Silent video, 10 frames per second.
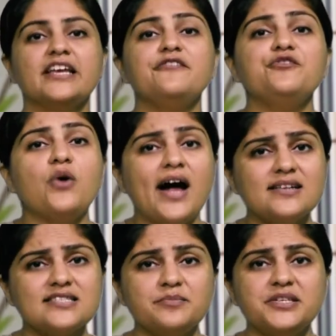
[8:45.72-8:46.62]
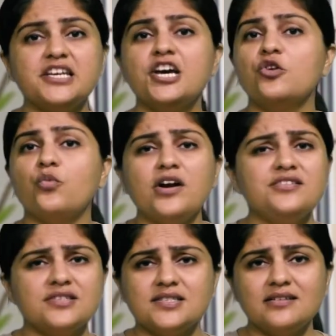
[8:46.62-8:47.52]
If you ask me what
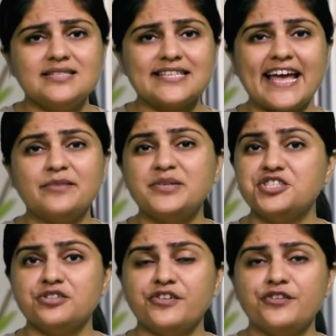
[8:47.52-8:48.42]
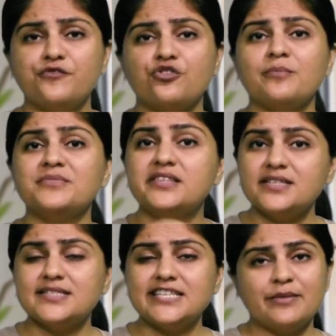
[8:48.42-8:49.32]
results can be driven from
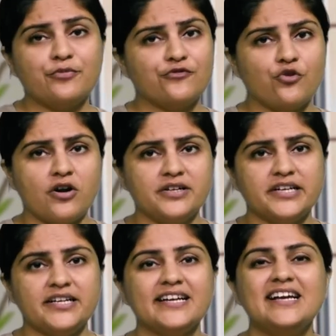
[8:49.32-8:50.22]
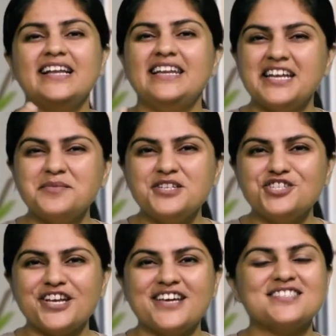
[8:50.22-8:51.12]
this type of content, let me
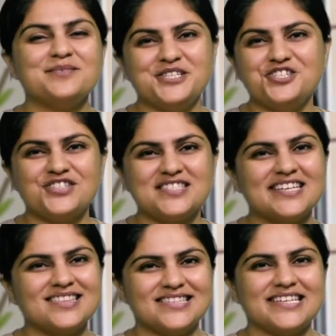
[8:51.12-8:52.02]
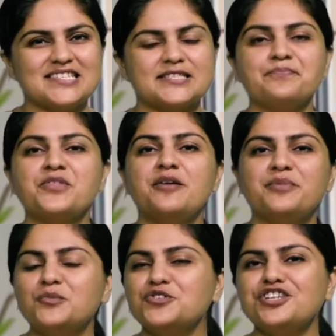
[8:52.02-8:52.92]
share some interesting things.
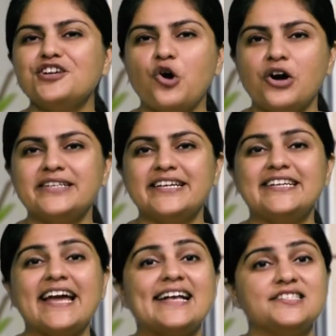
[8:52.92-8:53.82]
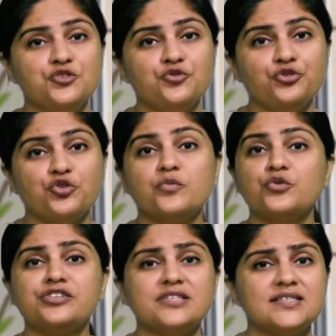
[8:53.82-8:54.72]
Promotional content, as you know,
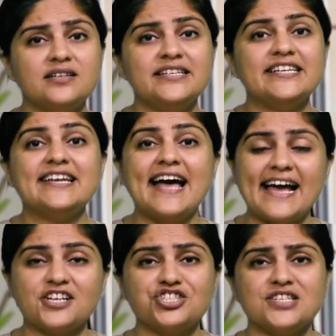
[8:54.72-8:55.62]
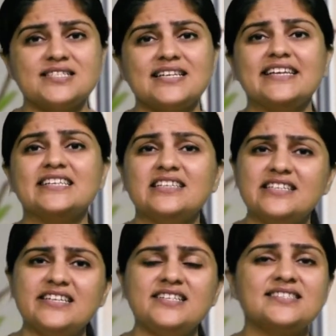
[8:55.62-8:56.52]
would result in actions like
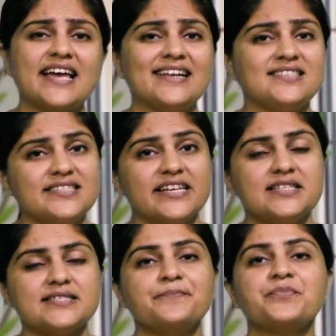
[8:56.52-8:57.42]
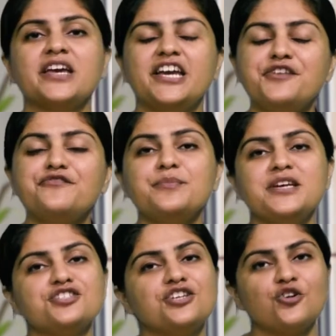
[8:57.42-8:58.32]
leads and sales.
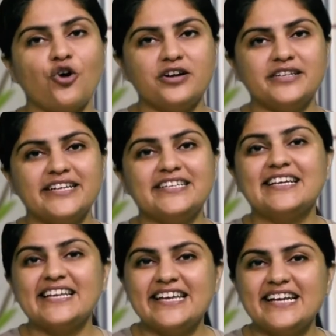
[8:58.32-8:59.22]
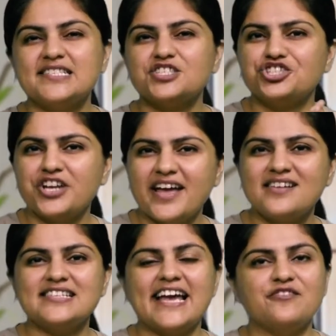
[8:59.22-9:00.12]
Informational content creates
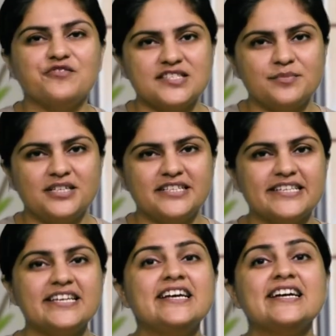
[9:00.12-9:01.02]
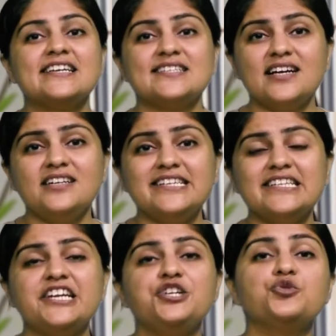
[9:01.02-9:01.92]
shares and visibility, resulting
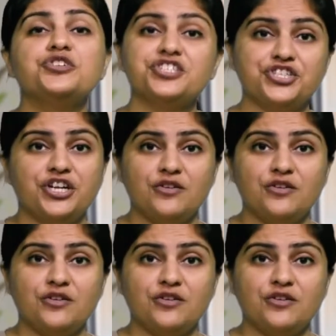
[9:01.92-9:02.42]
into digital